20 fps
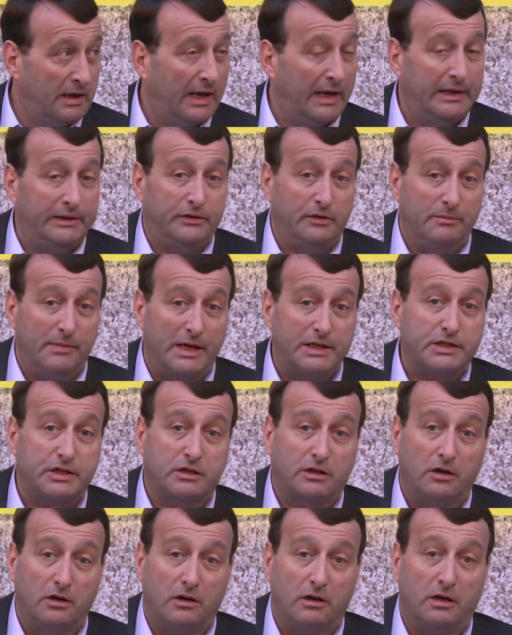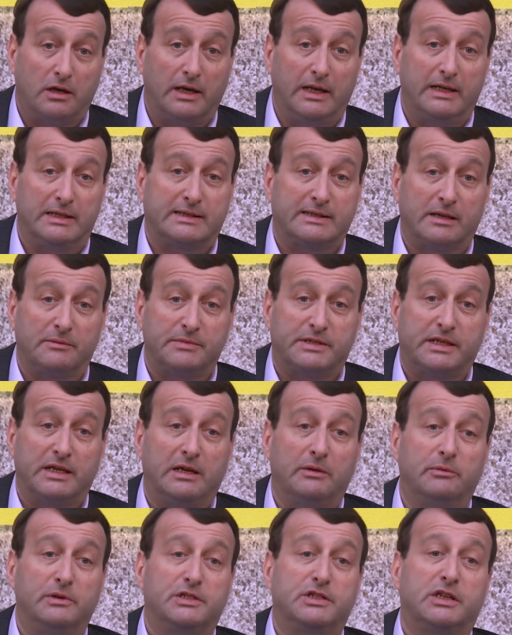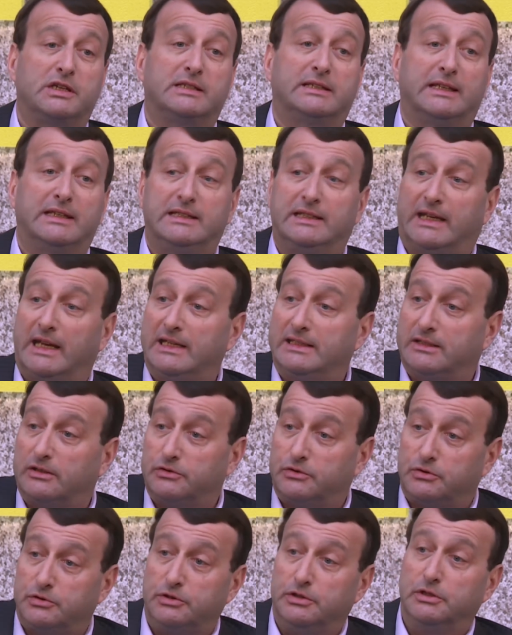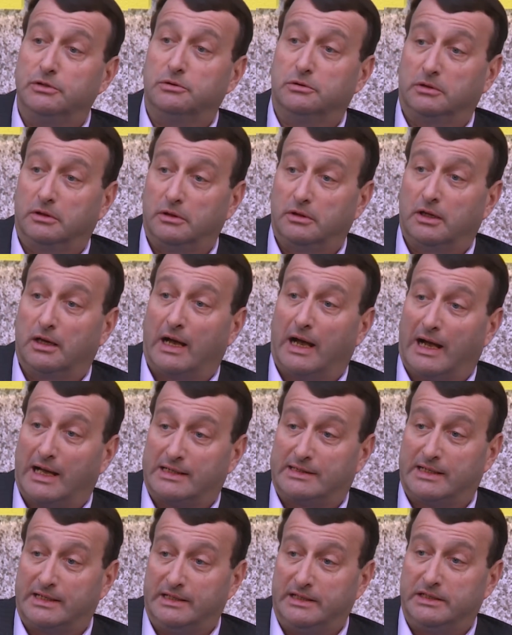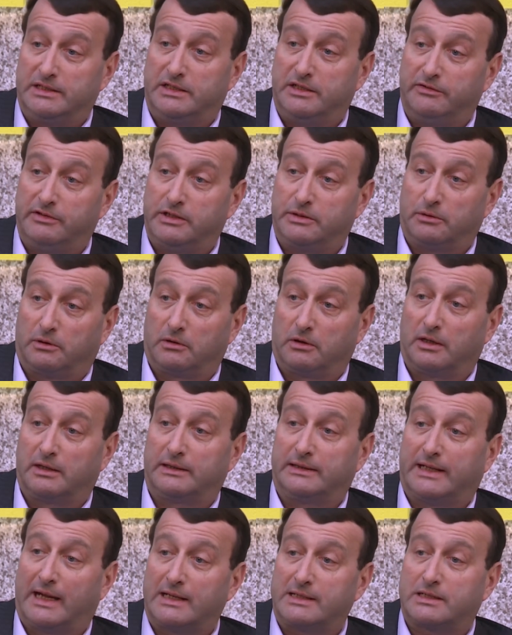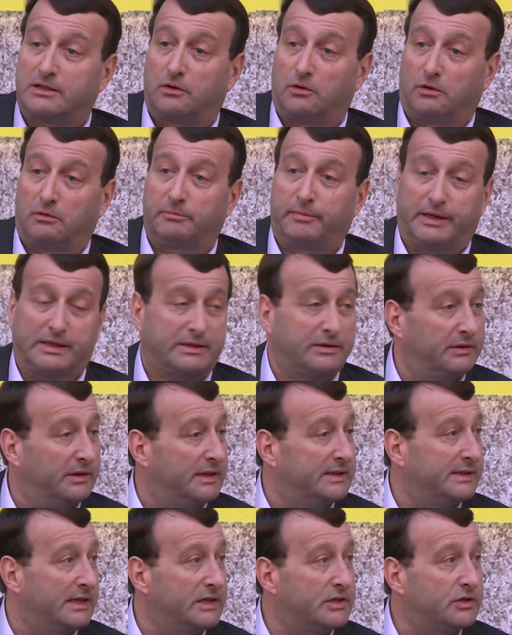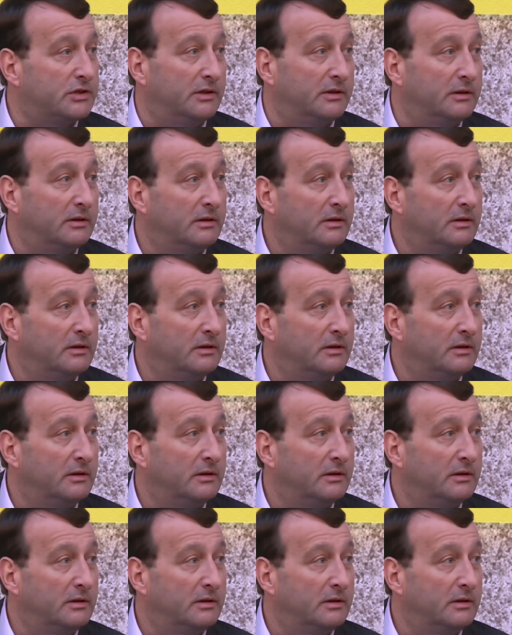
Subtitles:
And the match score is something which is dedicated to you as an individual. That's called personalization.